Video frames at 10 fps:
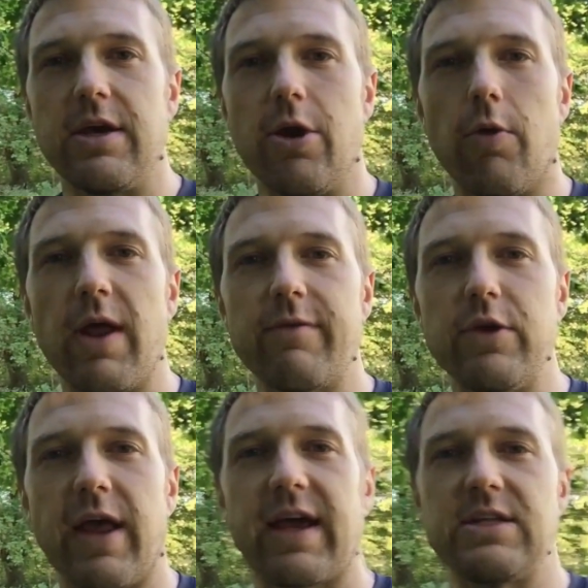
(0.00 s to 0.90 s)
you know, whatever
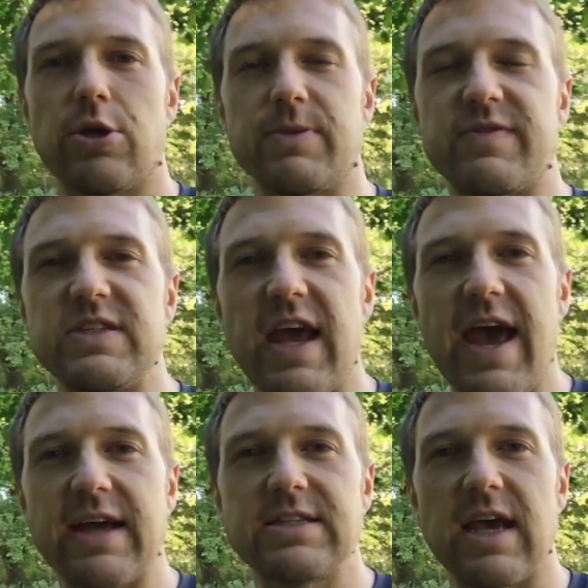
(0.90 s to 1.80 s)
you like in terms of
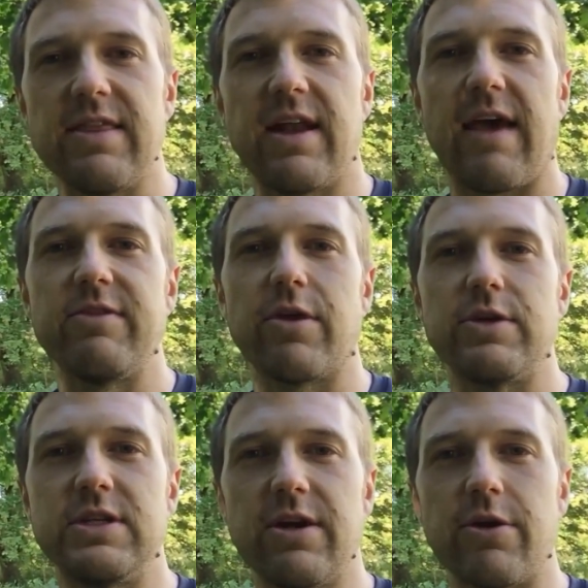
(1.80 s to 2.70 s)
snacks, and then have
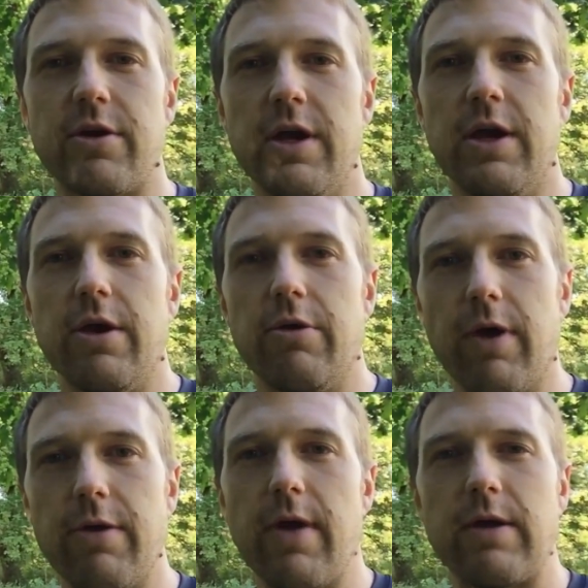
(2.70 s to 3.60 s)
another dinner
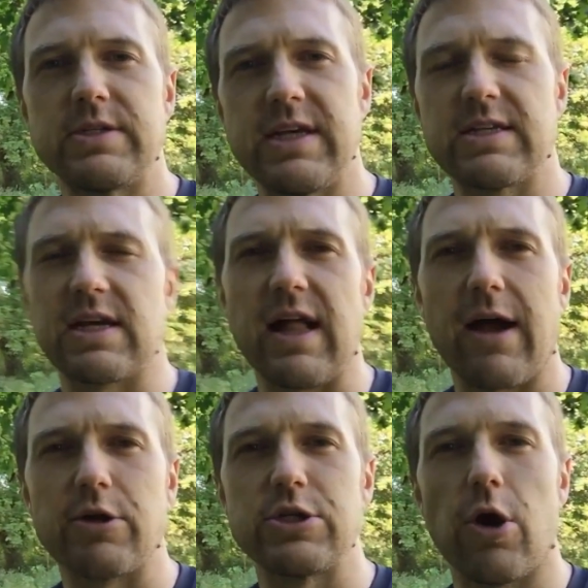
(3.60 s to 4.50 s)
right around 6
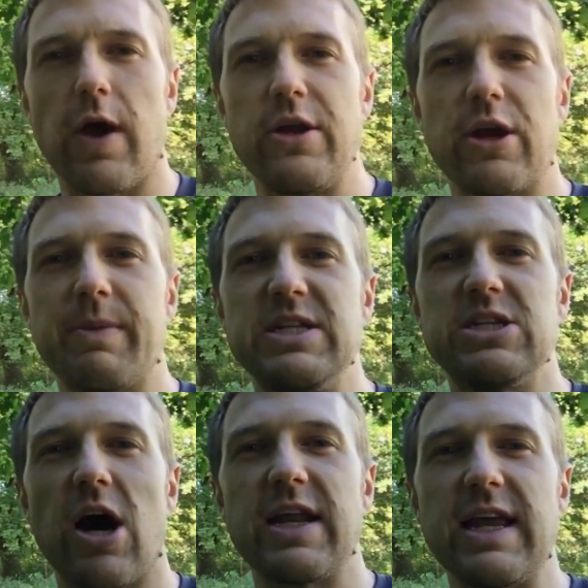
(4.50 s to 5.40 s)
o'clock or so, and you're going to be
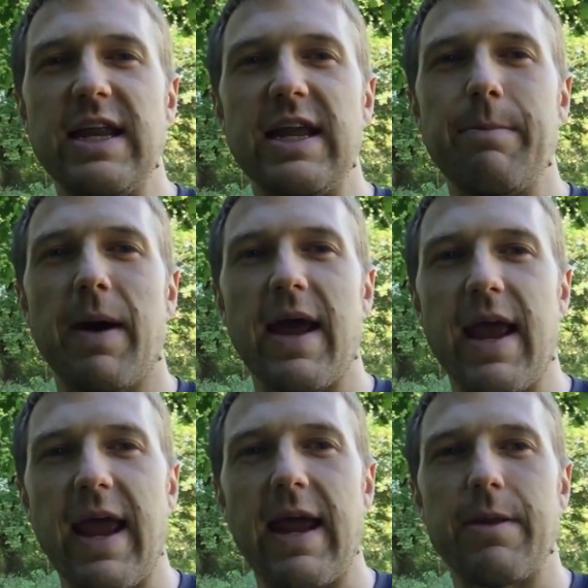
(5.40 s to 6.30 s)
done eating by
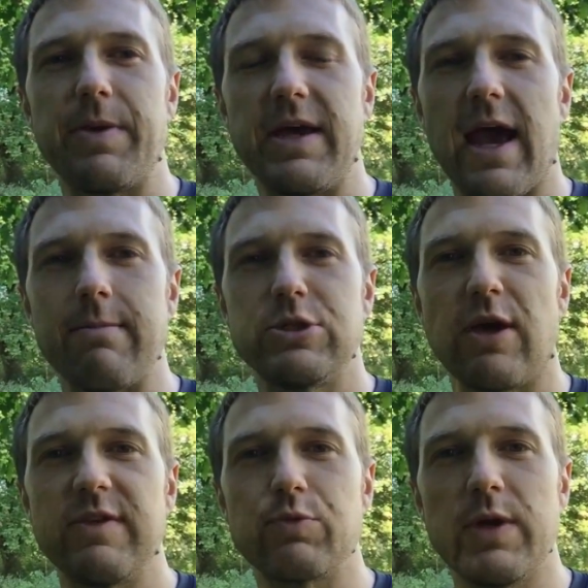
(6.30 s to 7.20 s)
8 p.m. So
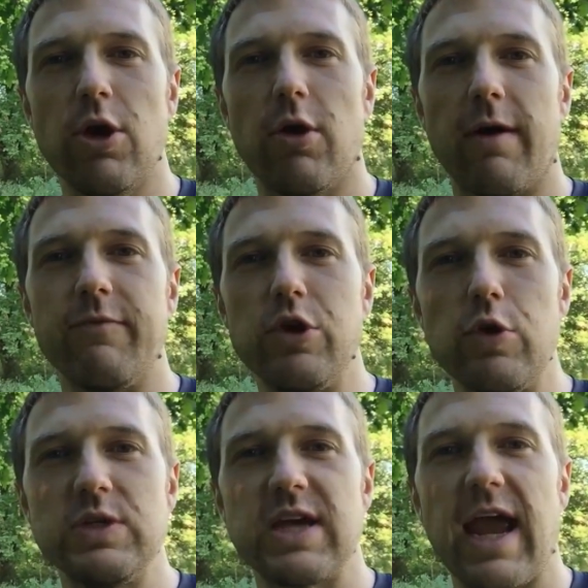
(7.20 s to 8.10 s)
you have this window of
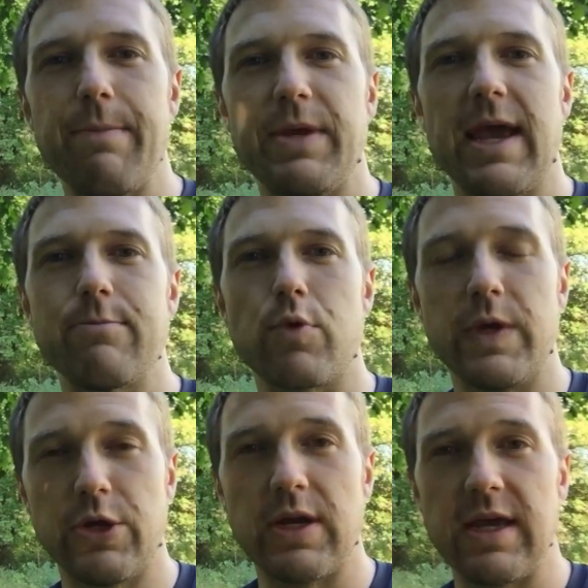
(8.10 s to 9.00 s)
noon to 8 p.m. where
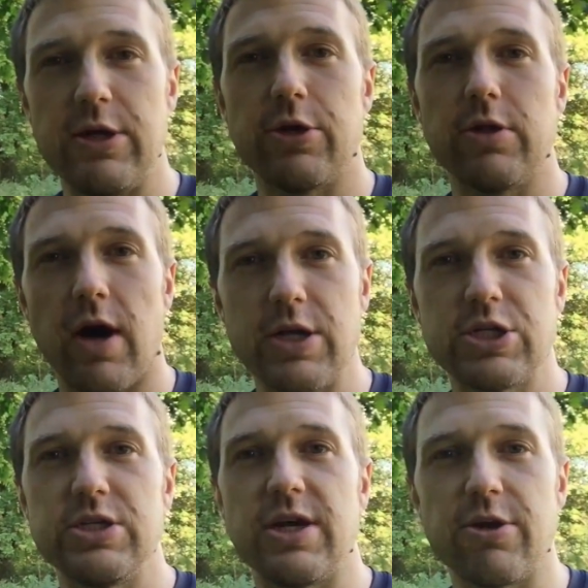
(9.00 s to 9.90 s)
you can eat your
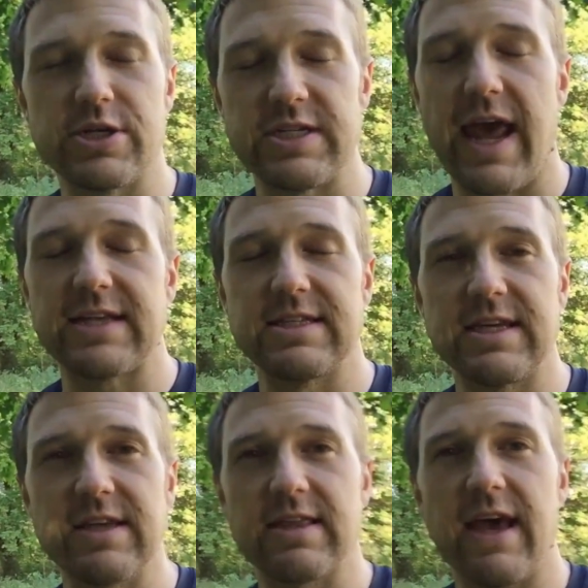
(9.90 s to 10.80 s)
lunch, dinner, snacks, and
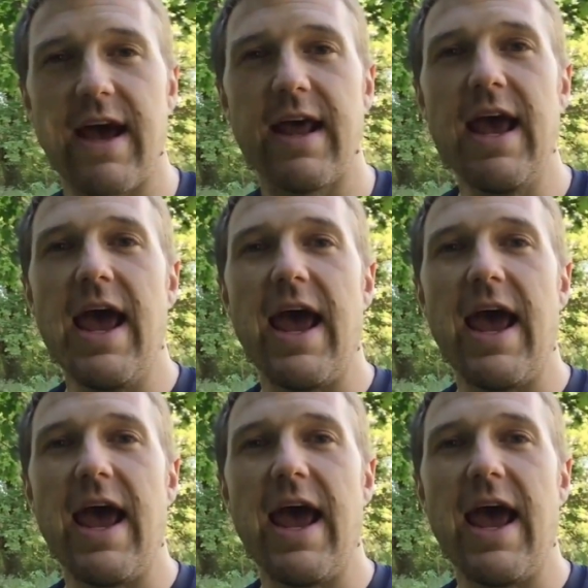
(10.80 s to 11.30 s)
things like that.